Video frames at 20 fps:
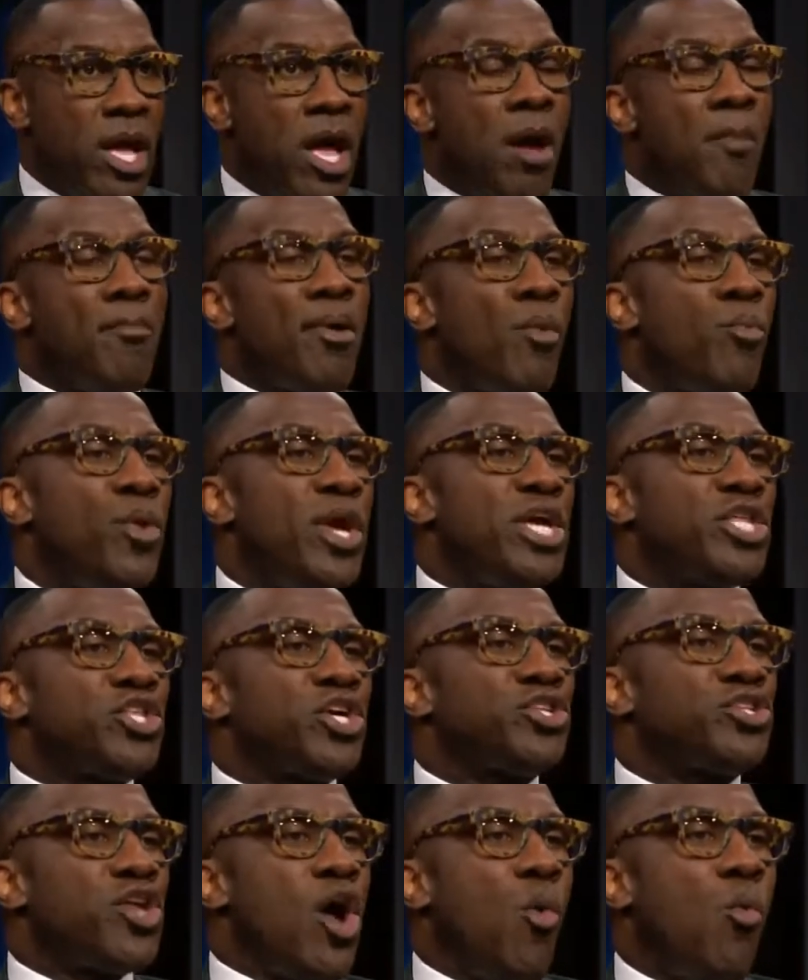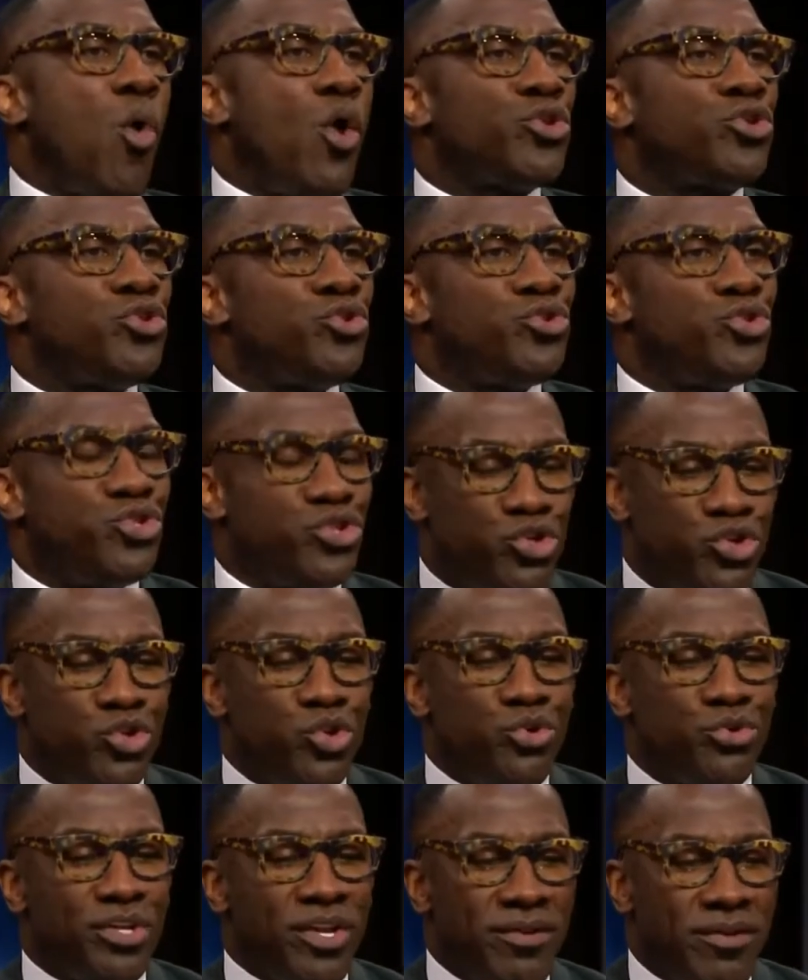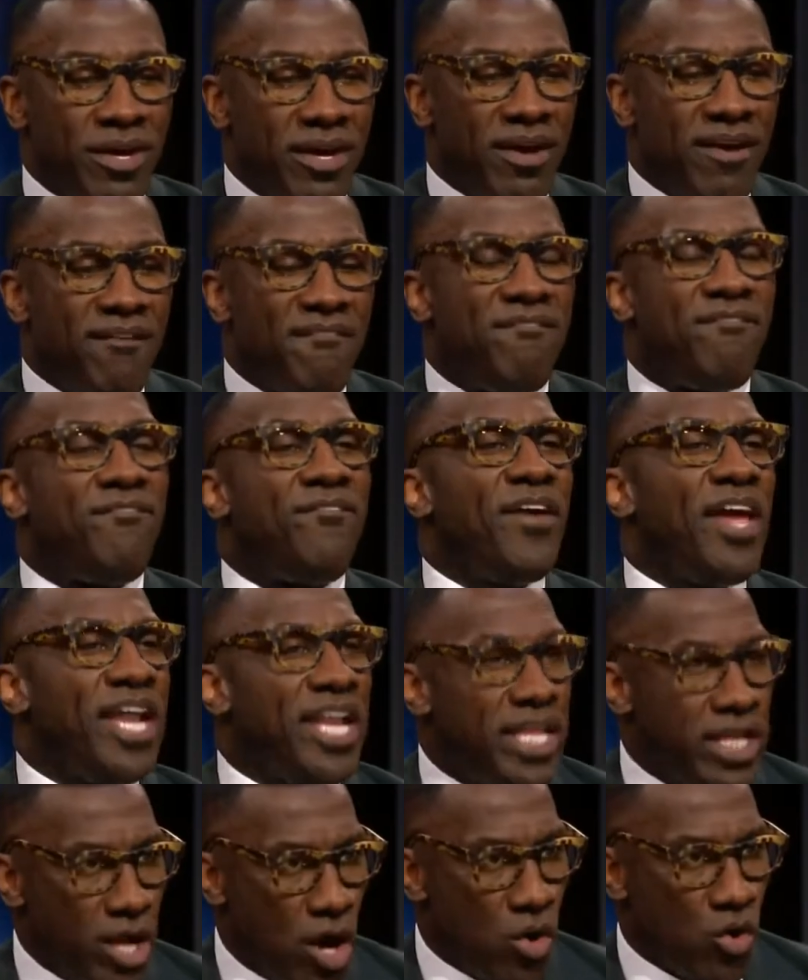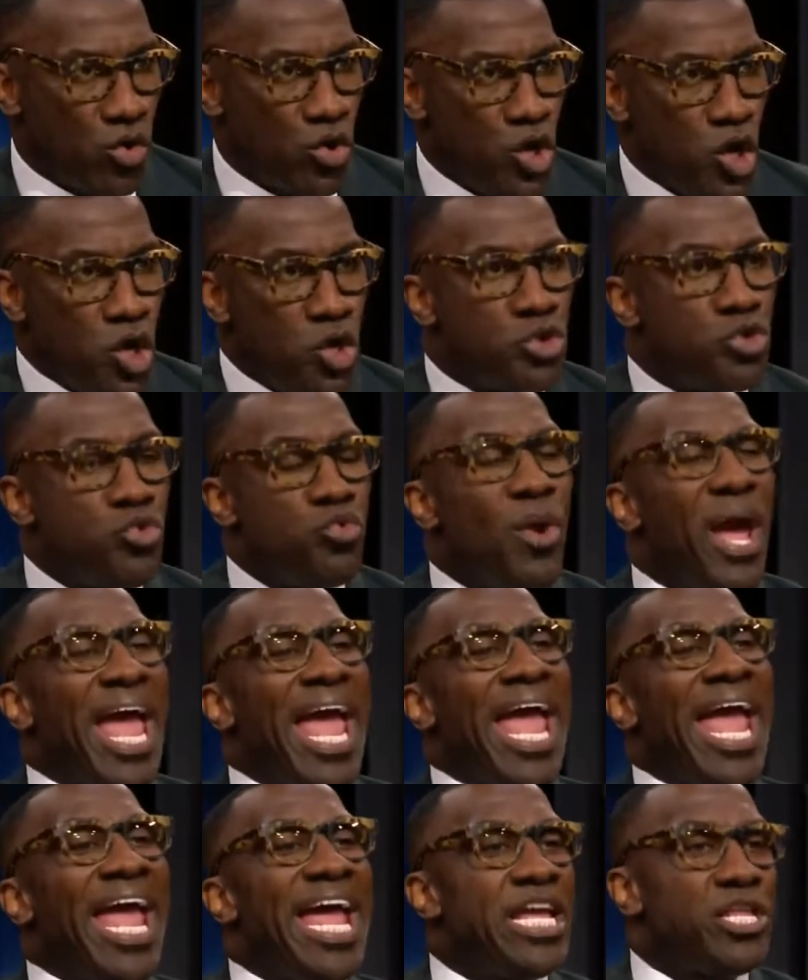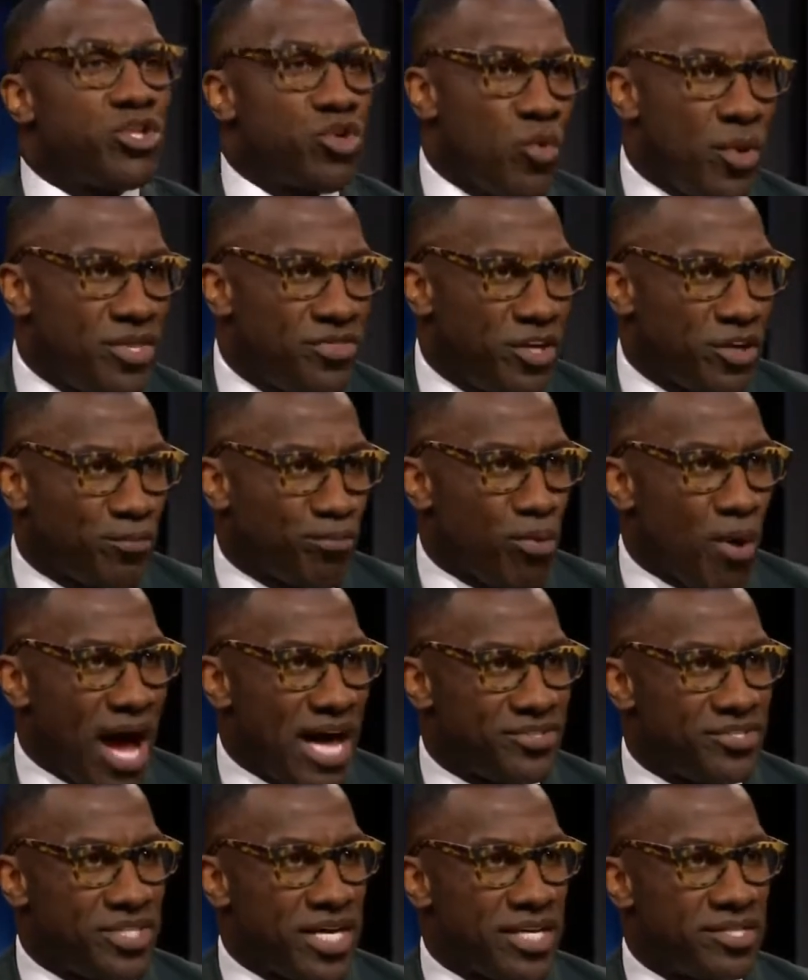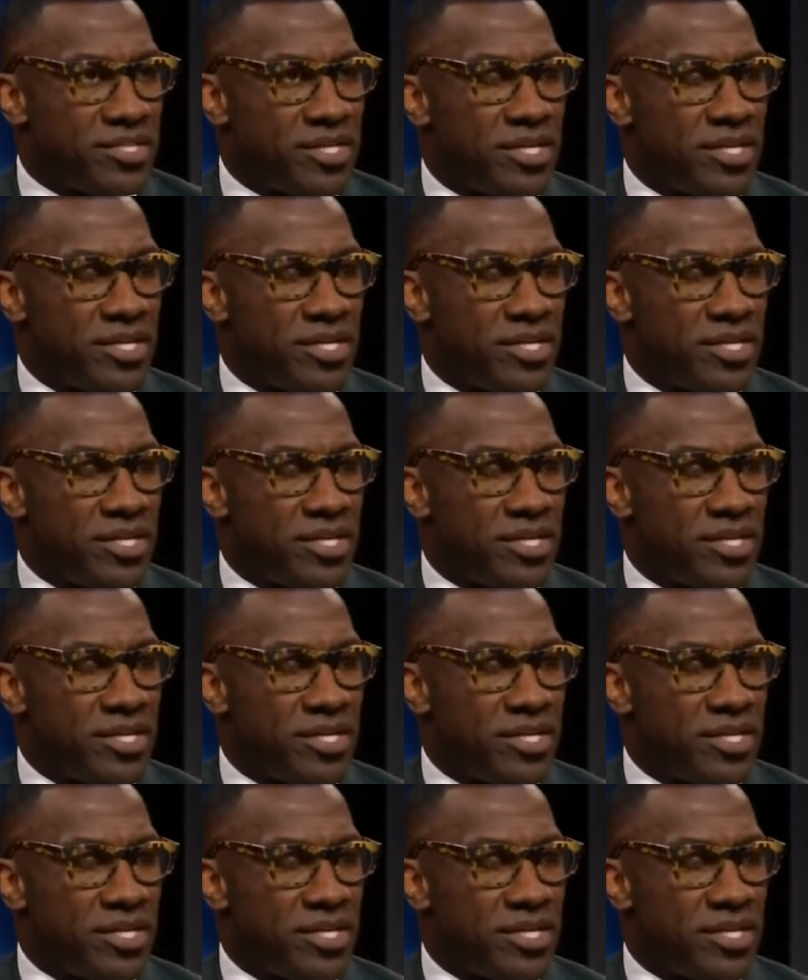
But we just don't want you using video to aid you in this process.